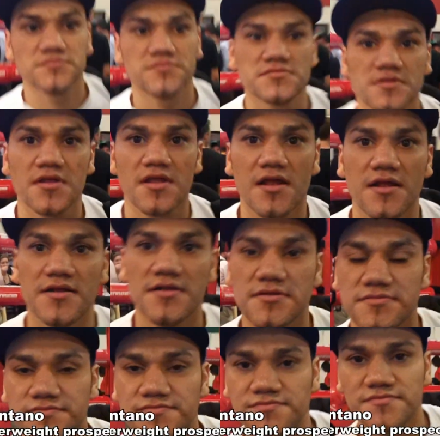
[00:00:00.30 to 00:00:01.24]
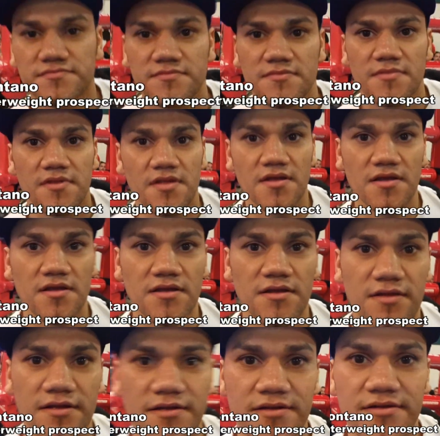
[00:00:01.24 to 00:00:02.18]
Ramon Montano, you've been in a lot
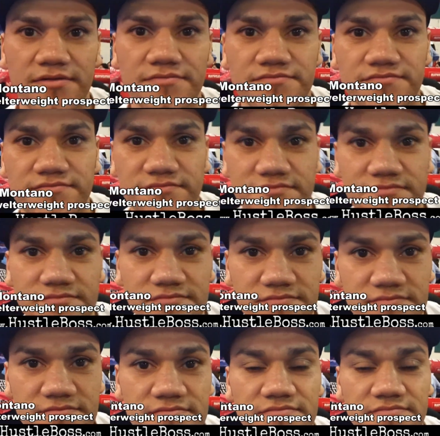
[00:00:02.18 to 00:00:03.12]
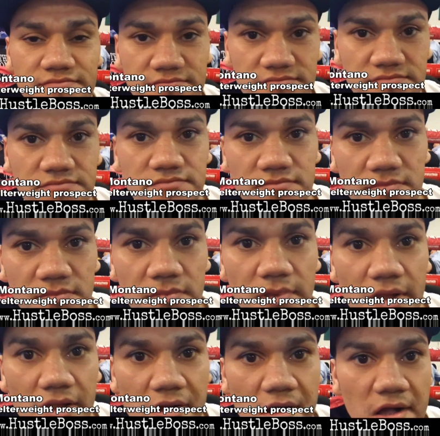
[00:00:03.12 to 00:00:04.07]
of Floyd Mayweather camps, man.
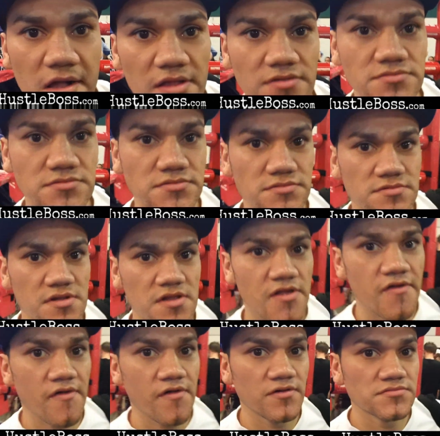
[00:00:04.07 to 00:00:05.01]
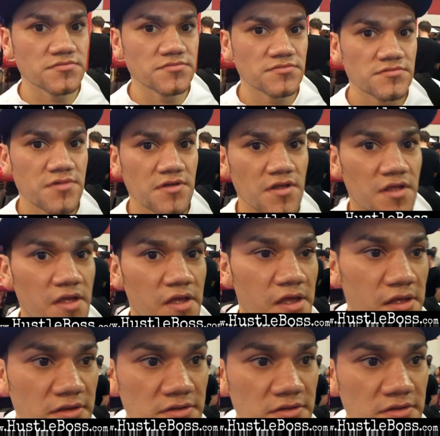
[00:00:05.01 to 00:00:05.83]
How's it been just knowing Floyd over the years?